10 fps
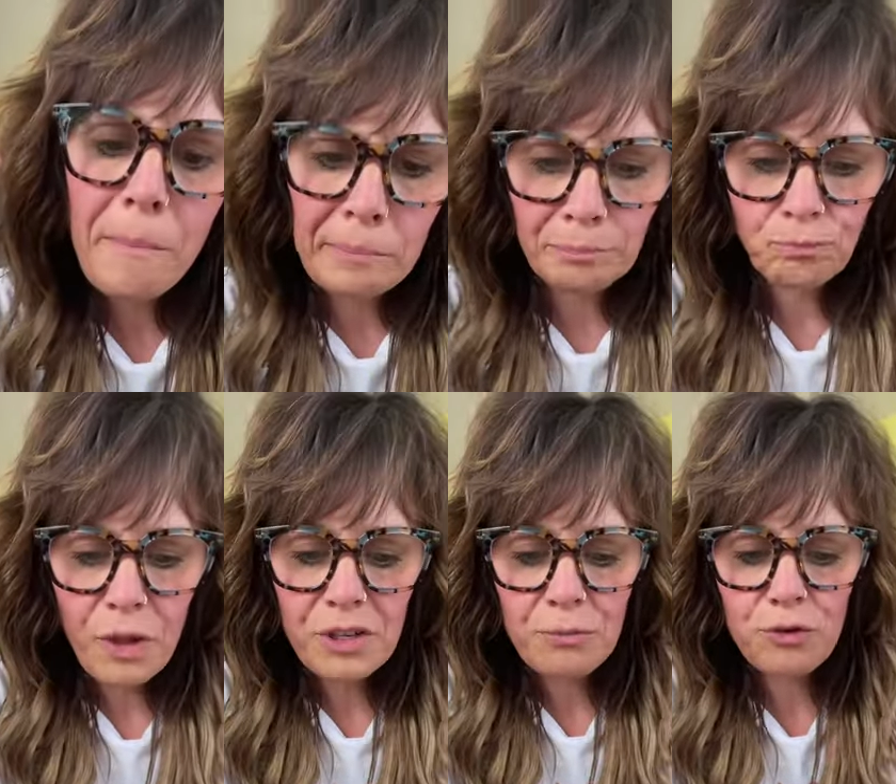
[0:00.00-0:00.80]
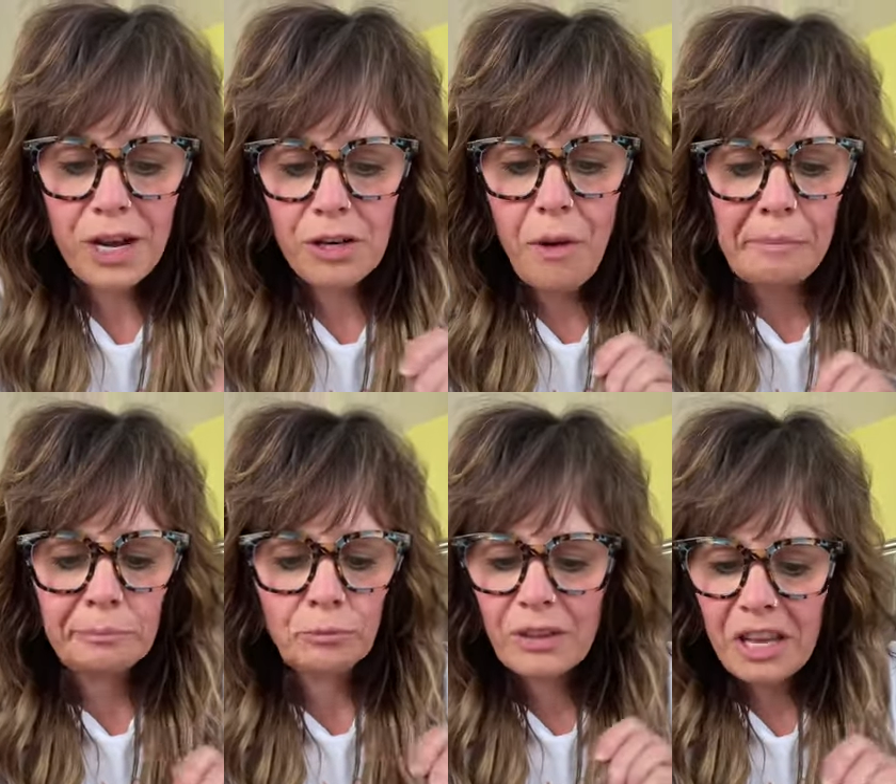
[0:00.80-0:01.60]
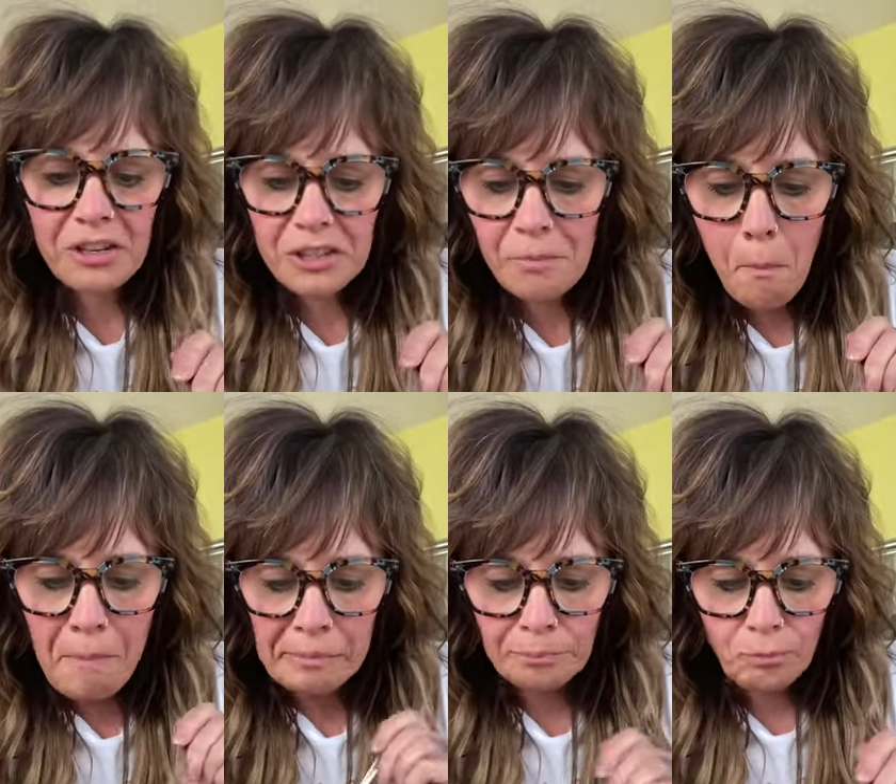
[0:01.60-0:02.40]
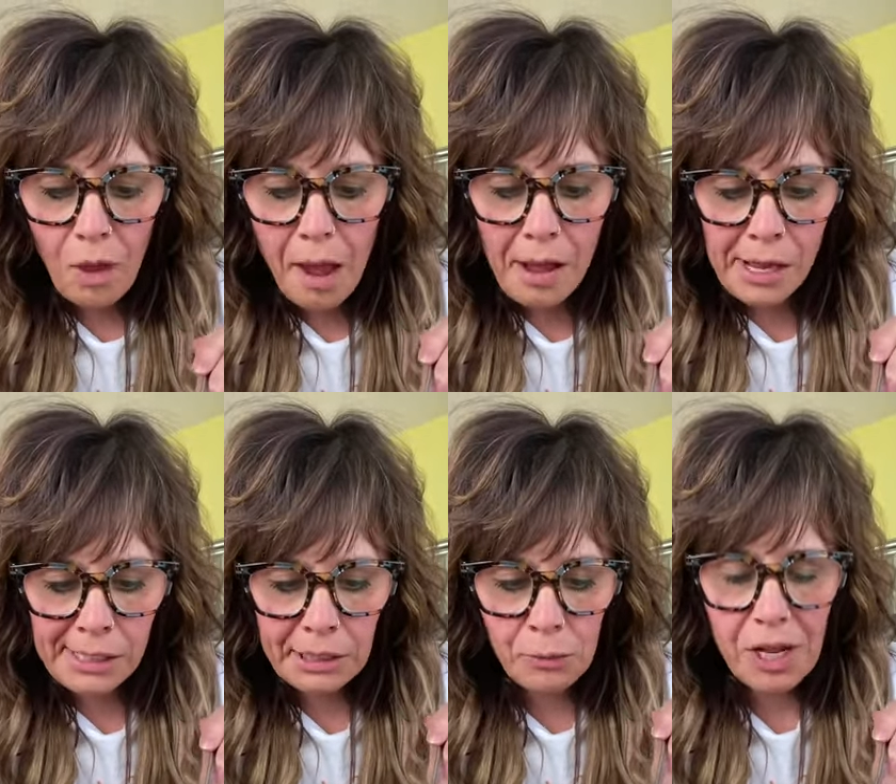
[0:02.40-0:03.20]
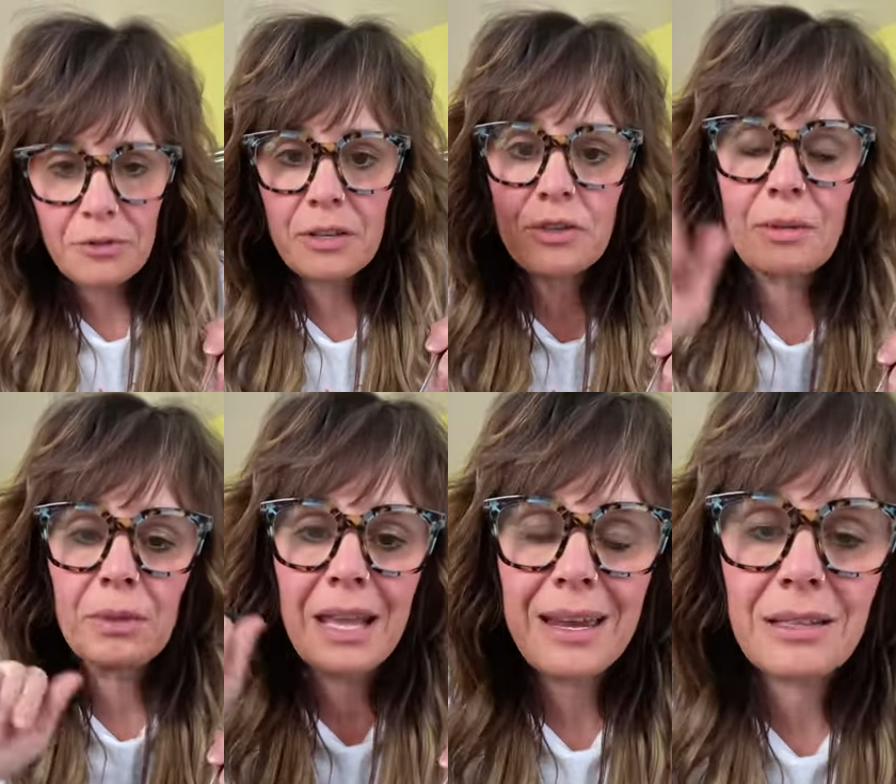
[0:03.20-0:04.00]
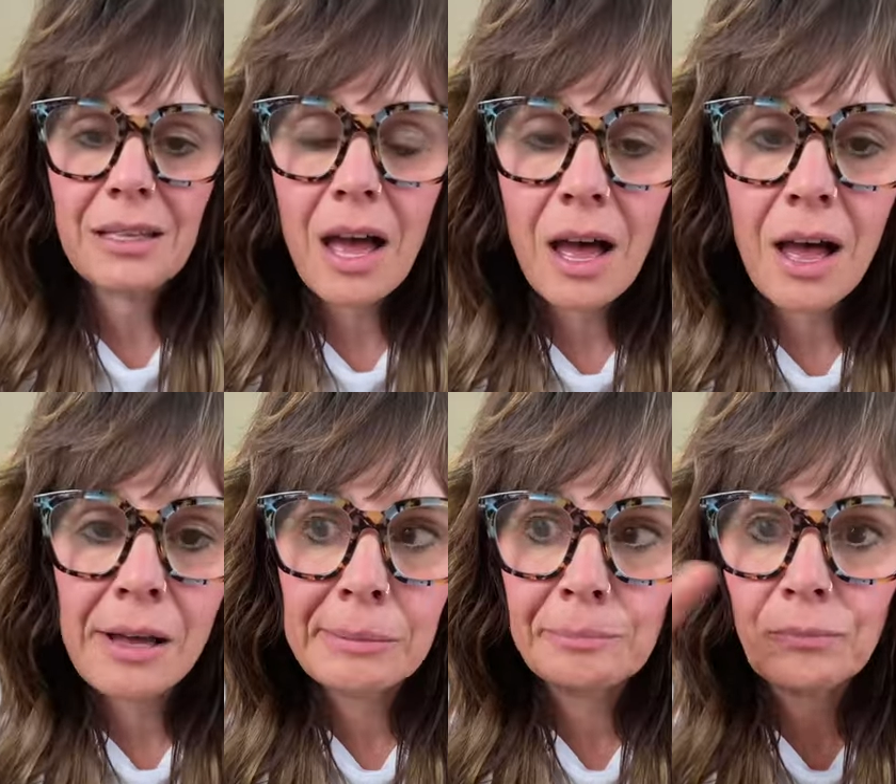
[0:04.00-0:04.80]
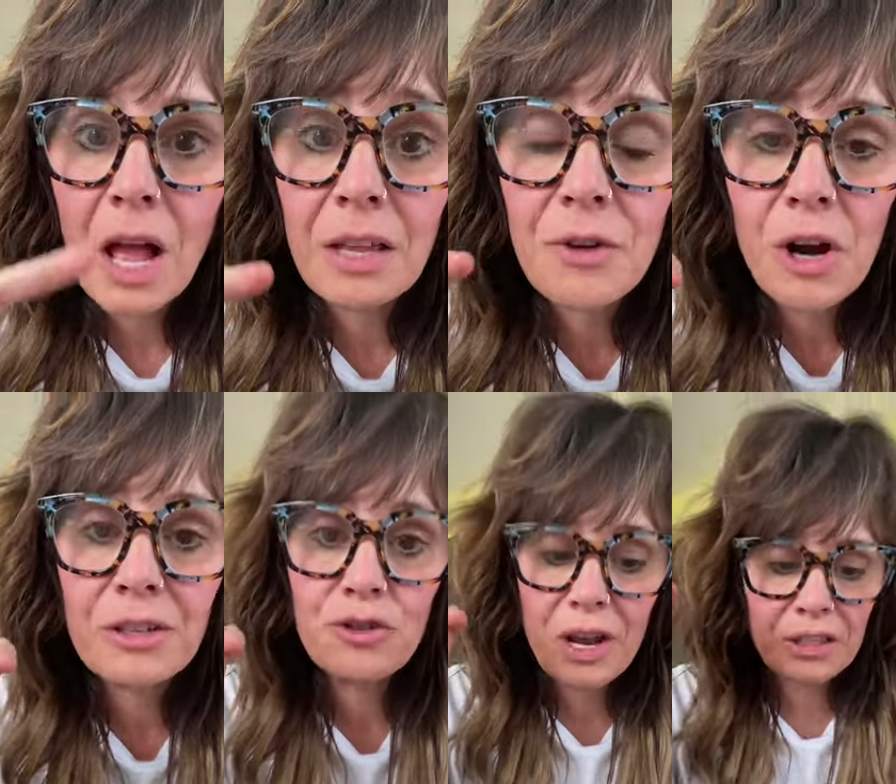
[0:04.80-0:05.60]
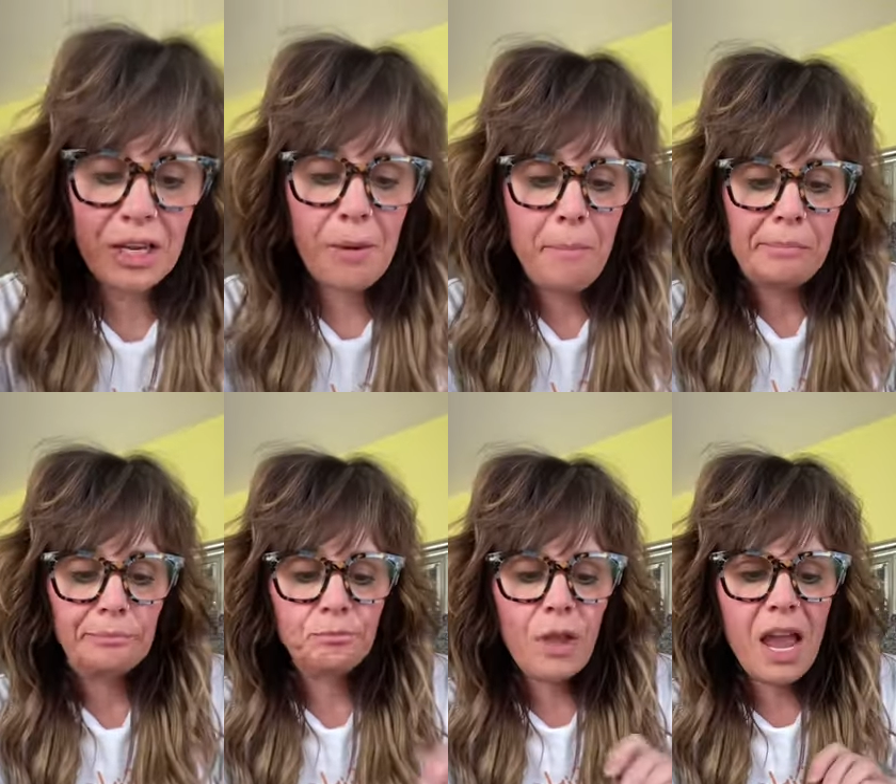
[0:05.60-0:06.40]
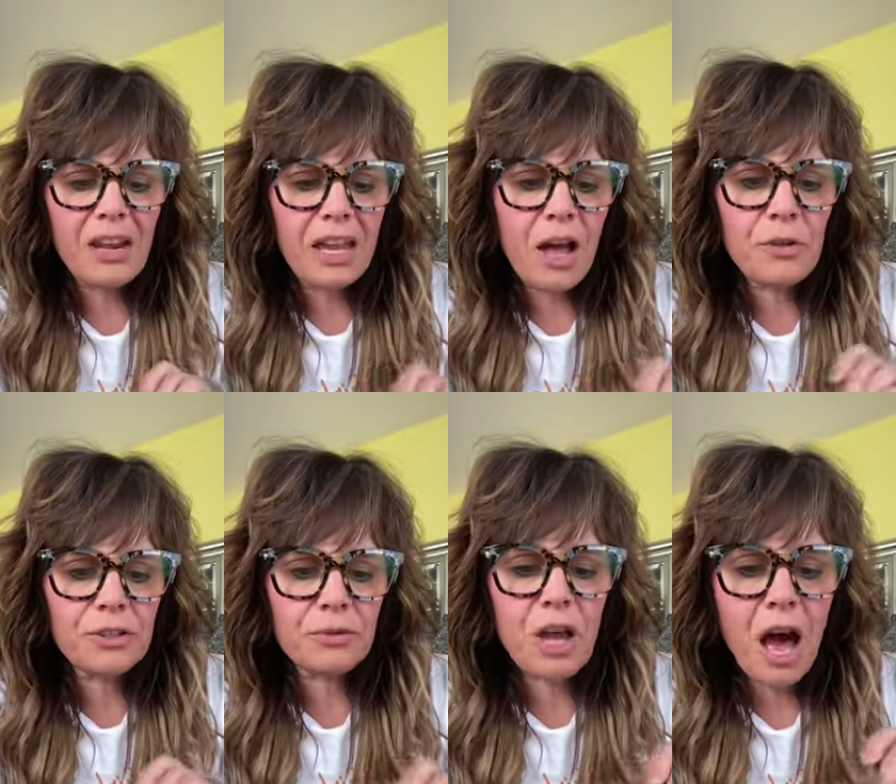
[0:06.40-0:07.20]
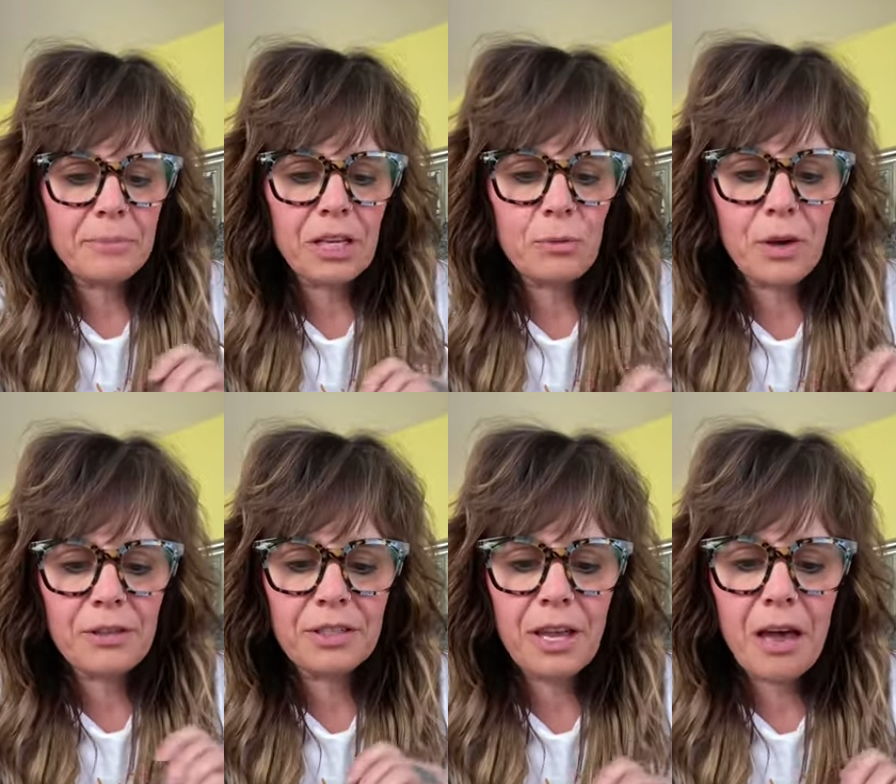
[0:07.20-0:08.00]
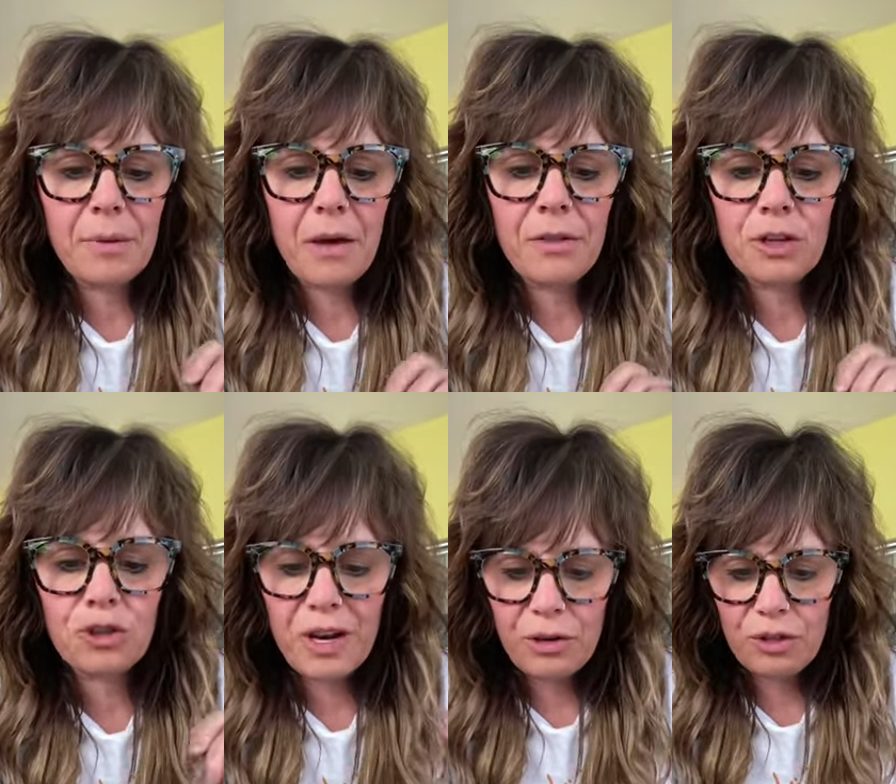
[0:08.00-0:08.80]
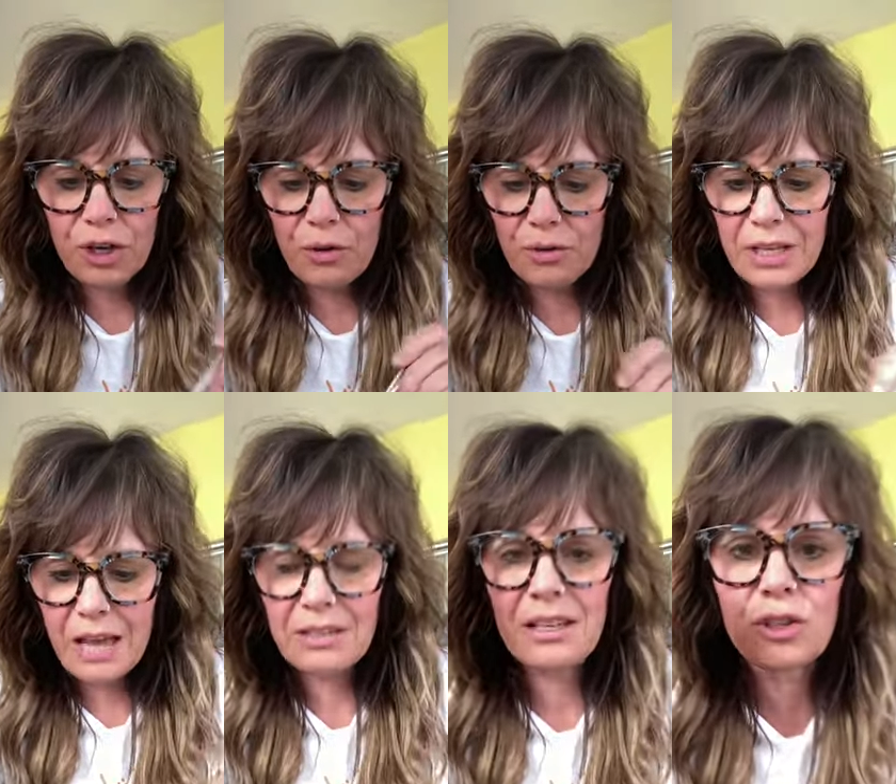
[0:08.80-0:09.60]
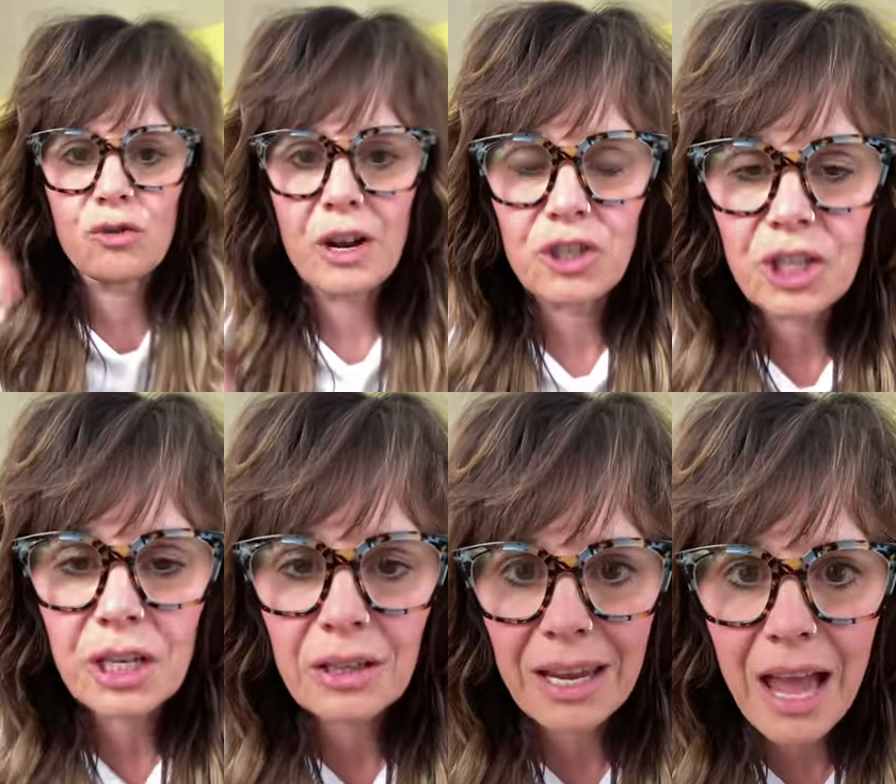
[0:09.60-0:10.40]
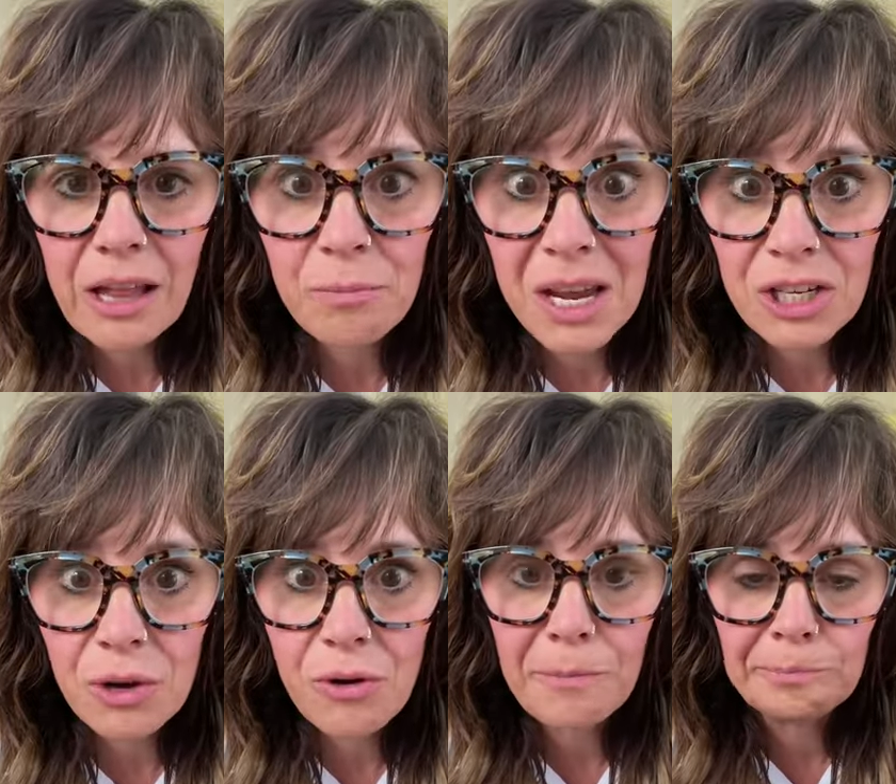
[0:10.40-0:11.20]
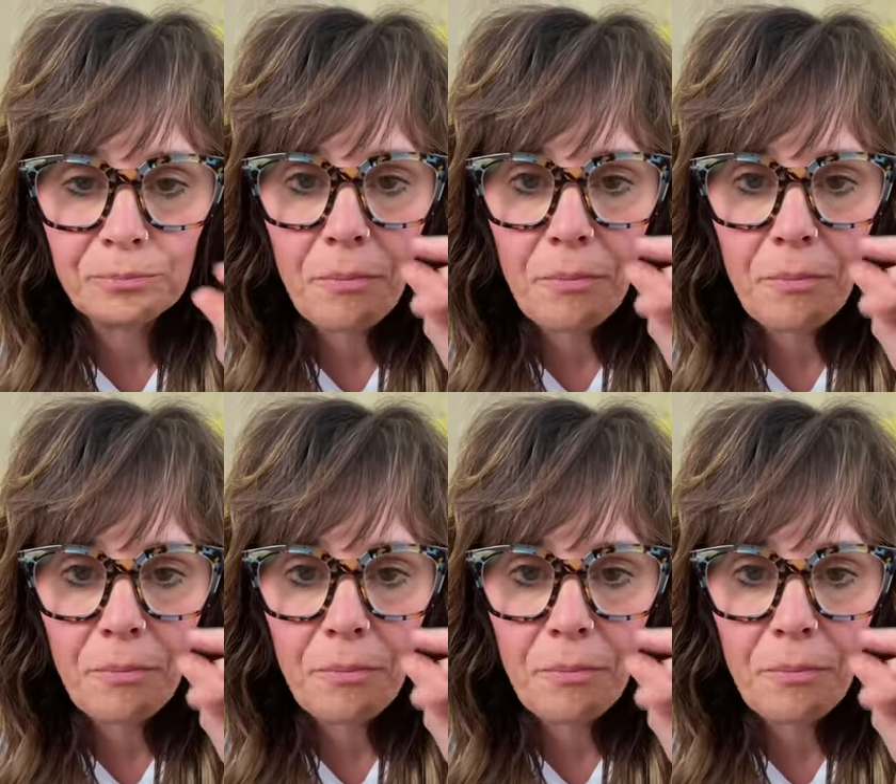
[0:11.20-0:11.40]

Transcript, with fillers: mm, some shredded lettuce. Uh, what else? Some light um, Olive Garden dressing and I also topped it with some of the Trader Joe's has these crunchy like jalapeno